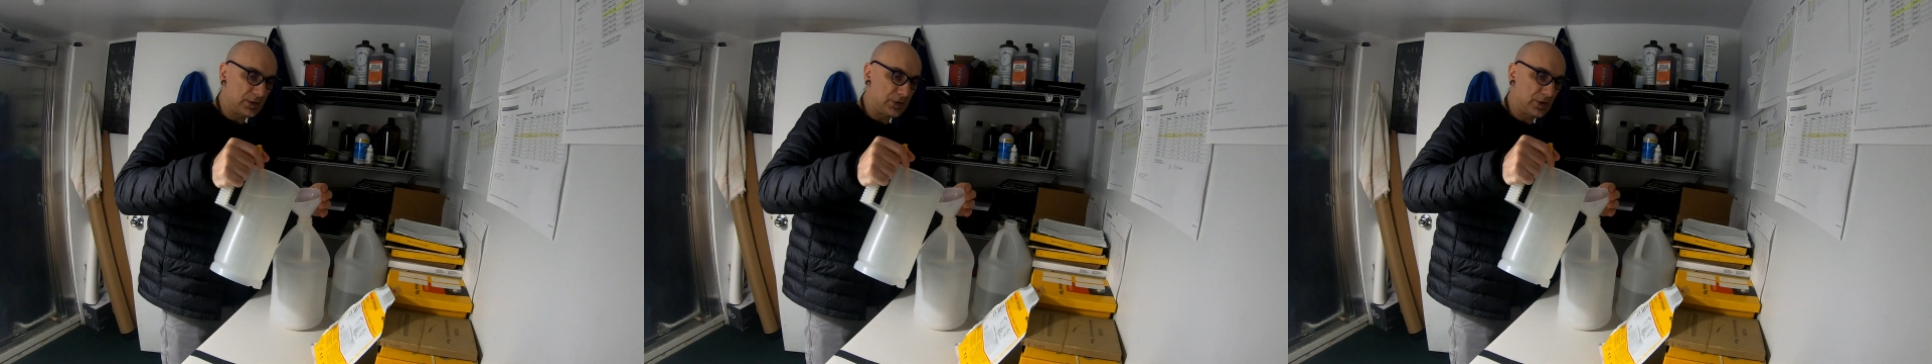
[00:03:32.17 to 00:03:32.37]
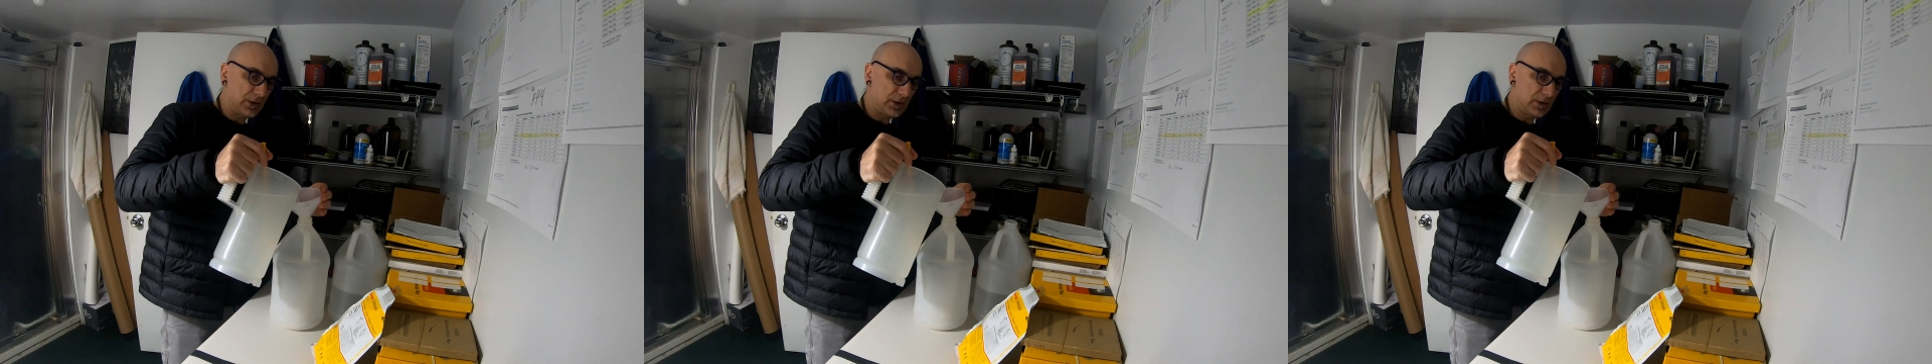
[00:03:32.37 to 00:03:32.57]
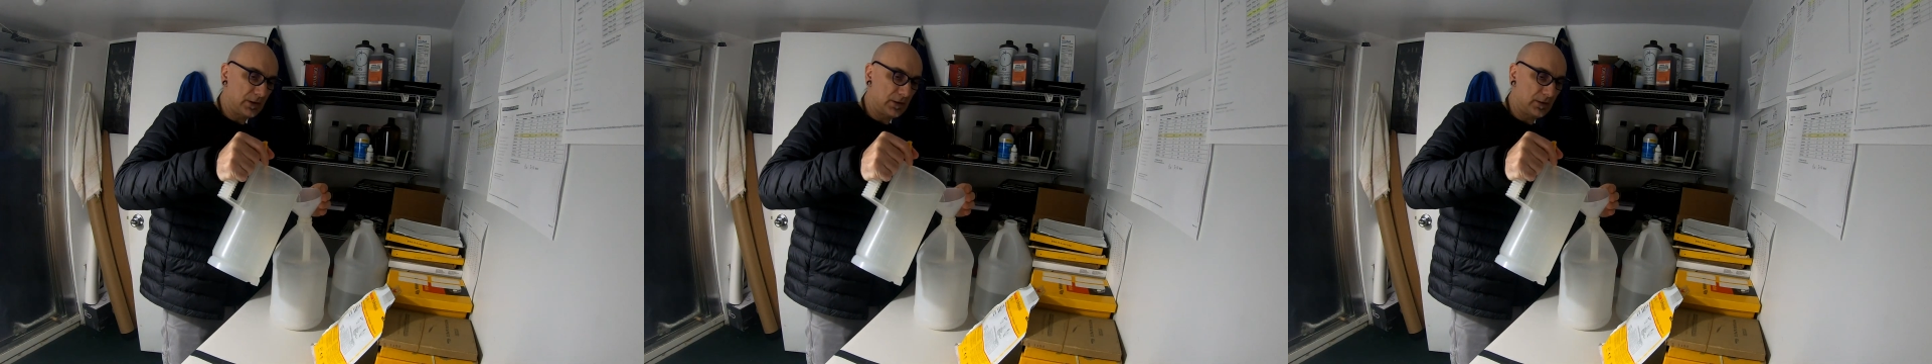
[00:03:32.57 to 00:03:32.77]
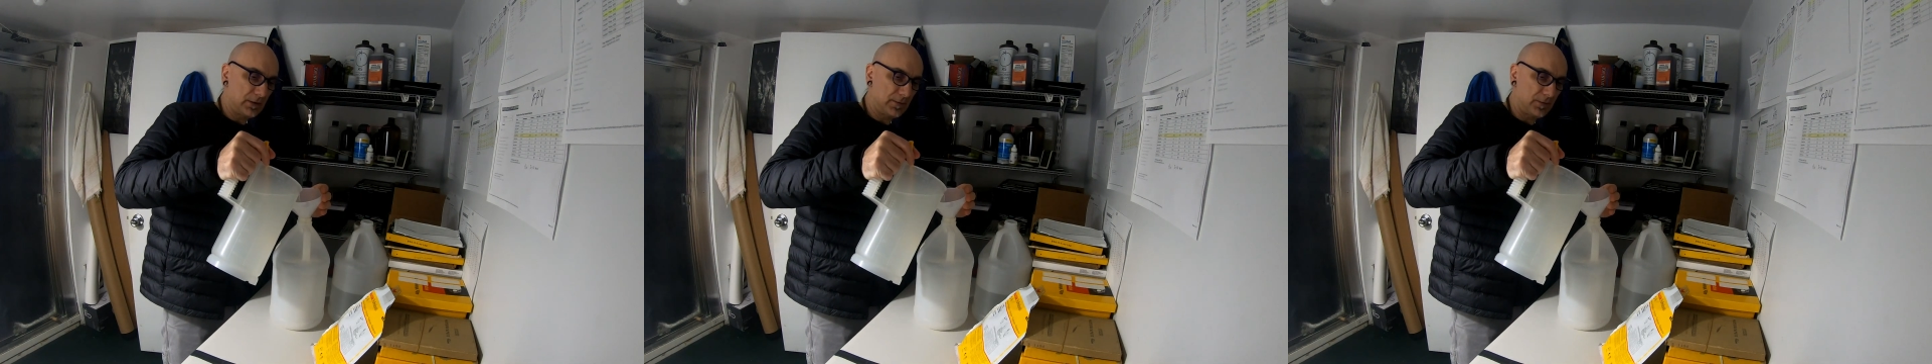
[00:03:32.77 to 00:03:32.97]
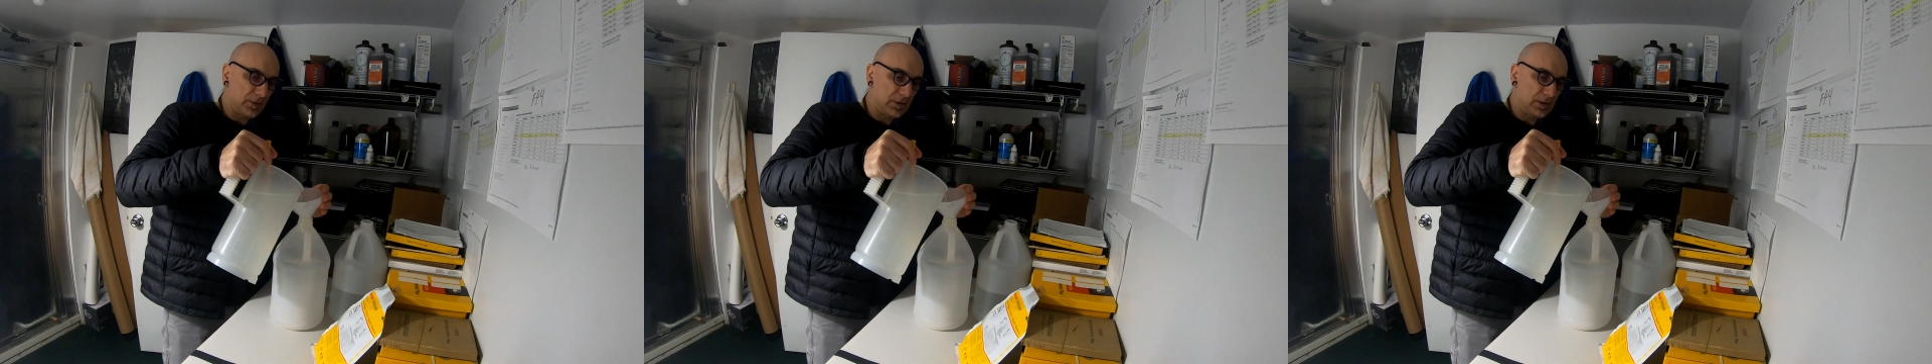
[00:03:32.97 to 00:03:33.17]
jug here for